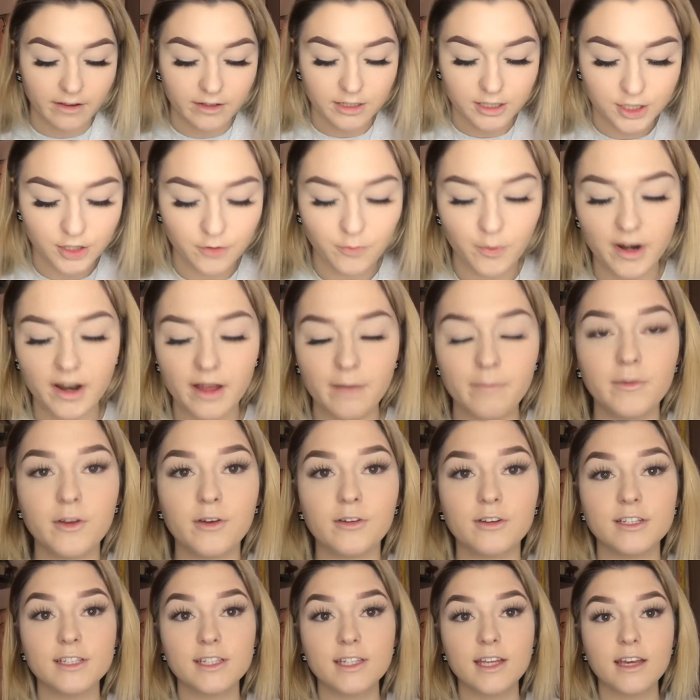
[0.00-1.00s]
So what I'm
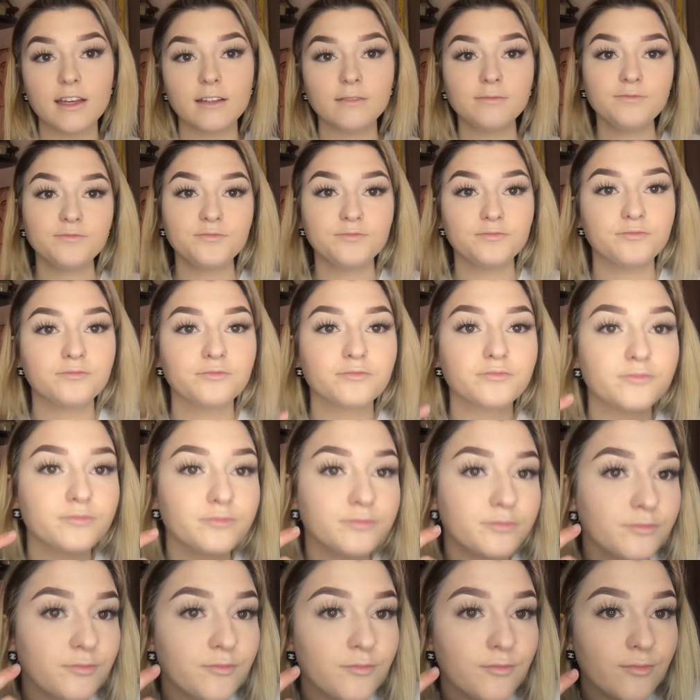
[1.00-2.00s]
noticing
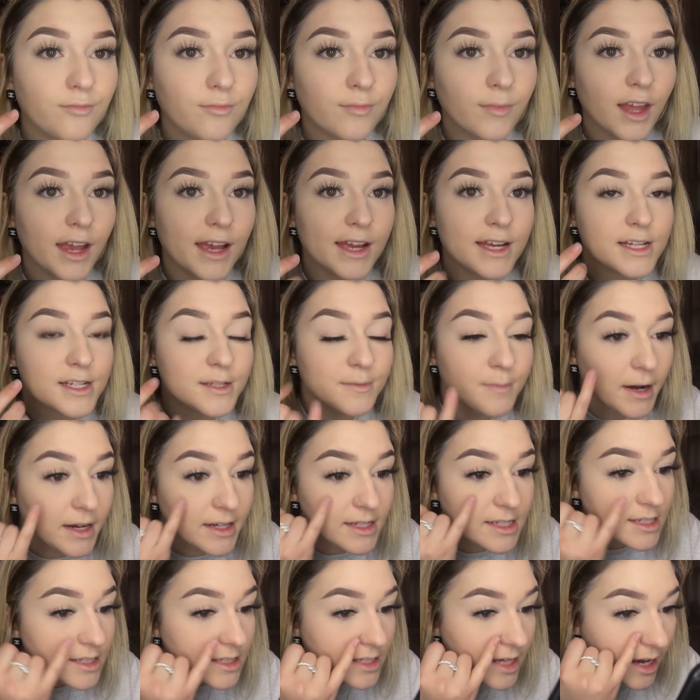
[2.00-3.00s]
is my
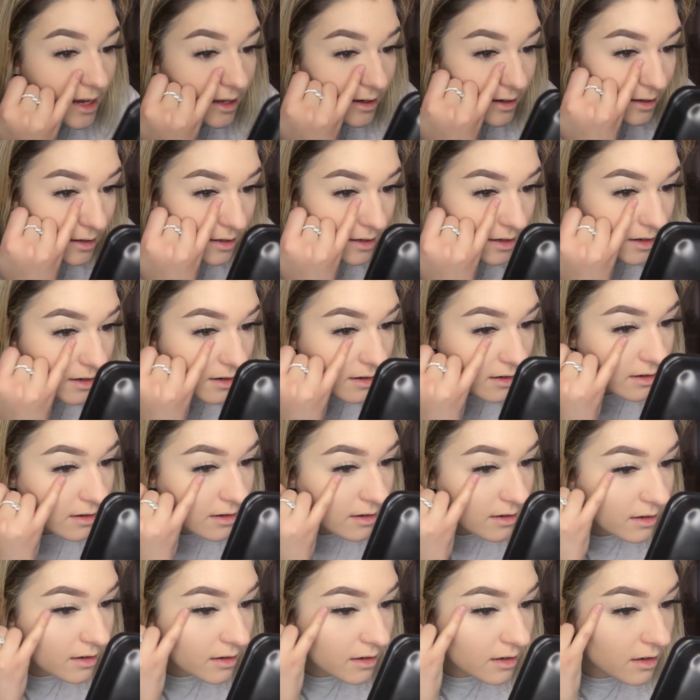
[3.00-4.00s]
skin in here
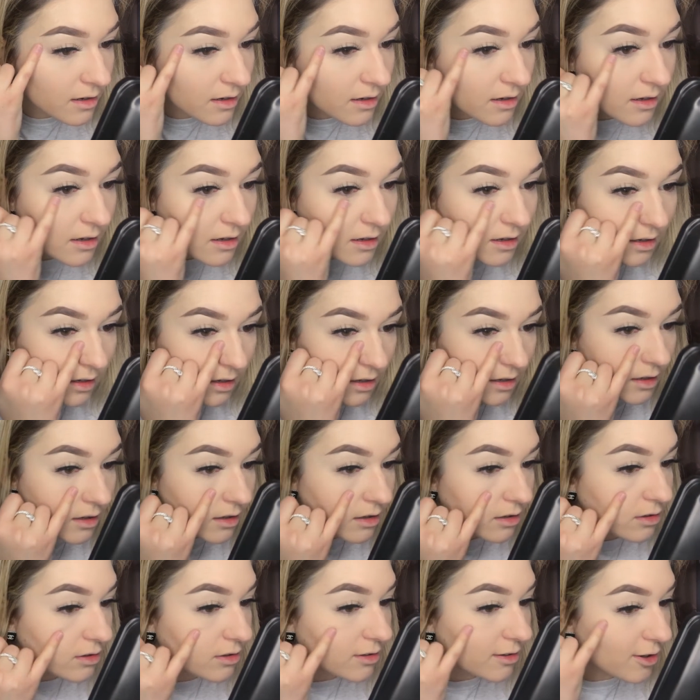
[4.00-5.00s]

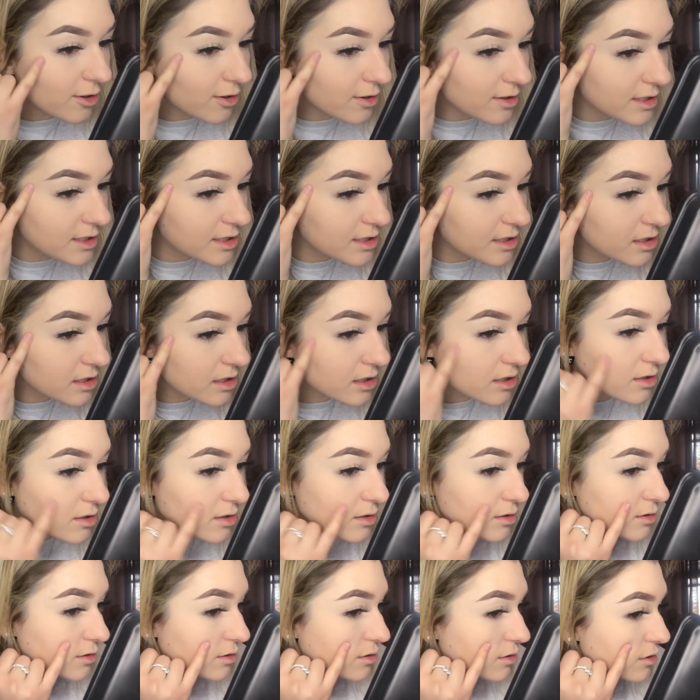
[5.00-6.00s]
looks
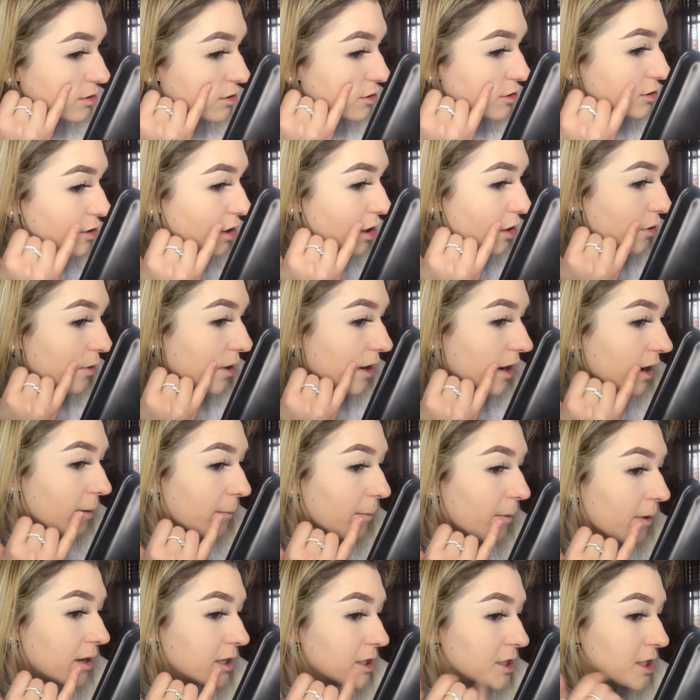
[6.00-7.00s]
so
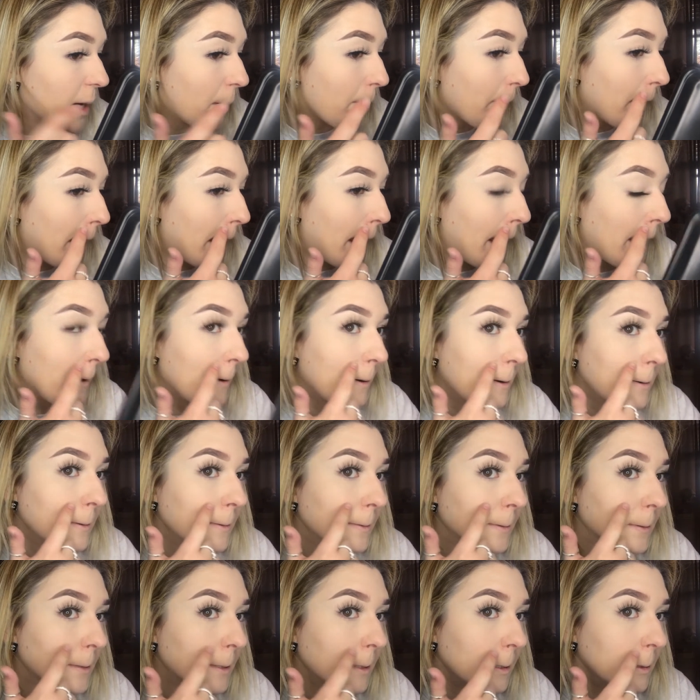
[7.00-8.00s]
airbrushed. I'm going to have
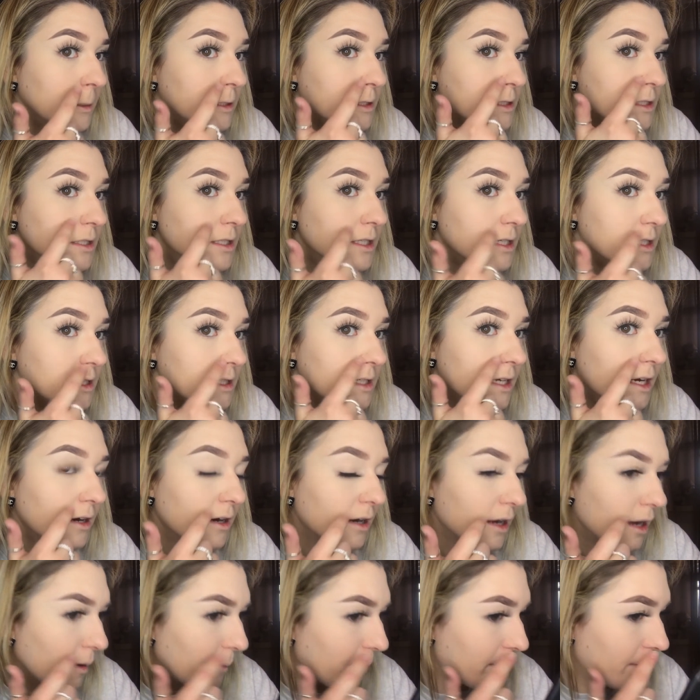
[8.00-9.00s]
to touch this
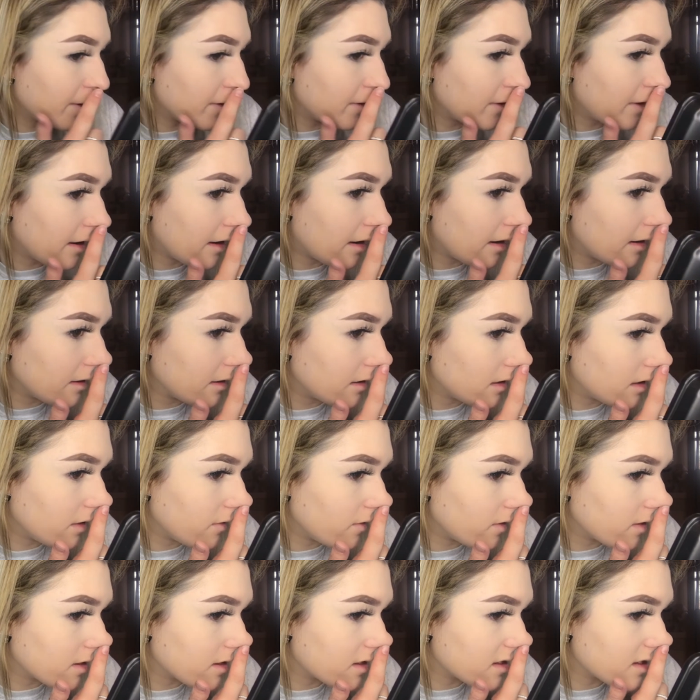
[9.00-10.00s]
area up. That I didn't
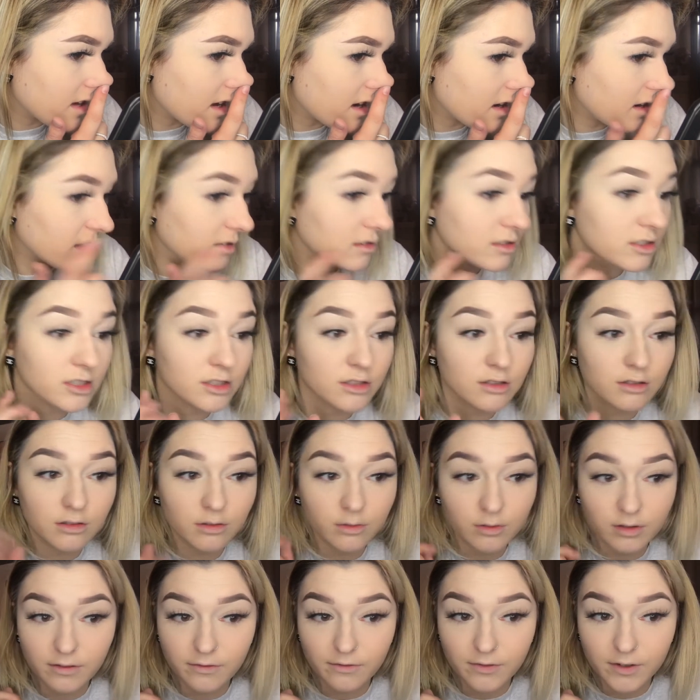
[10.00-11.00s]
even set. I just don't
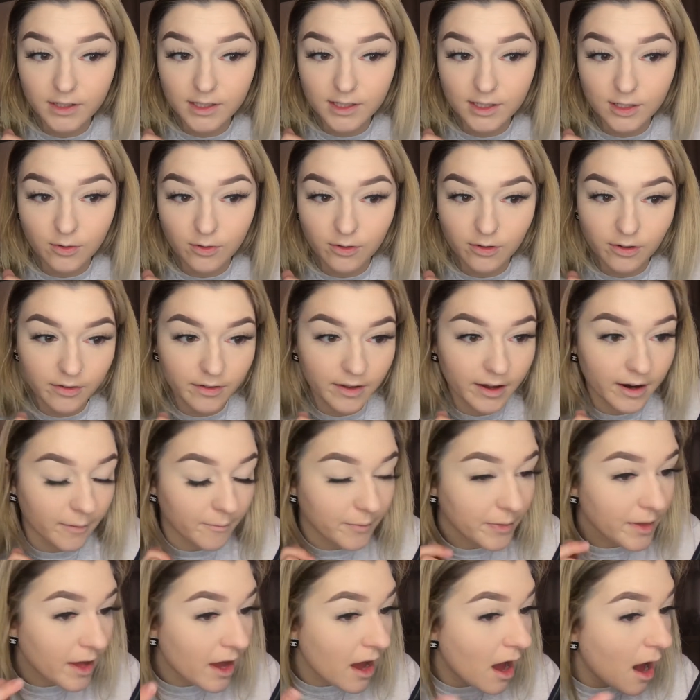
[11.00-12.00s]
know what the fuck's going on there.